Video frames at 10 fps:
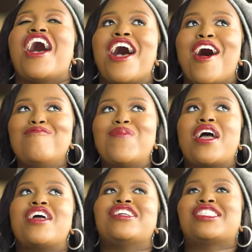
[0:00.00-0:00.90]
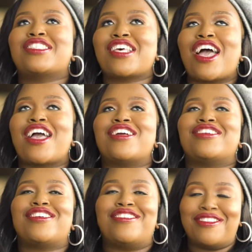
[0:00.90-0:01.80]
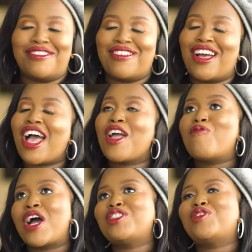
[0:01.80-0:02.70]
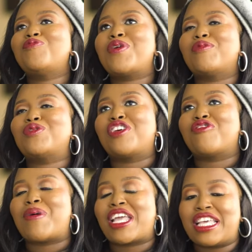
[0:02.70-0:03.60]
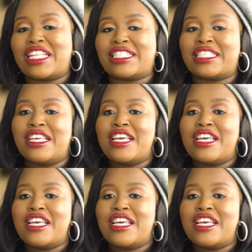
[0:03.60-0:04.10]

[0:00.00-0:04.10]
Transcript: um, it's, I want to be able to give my kids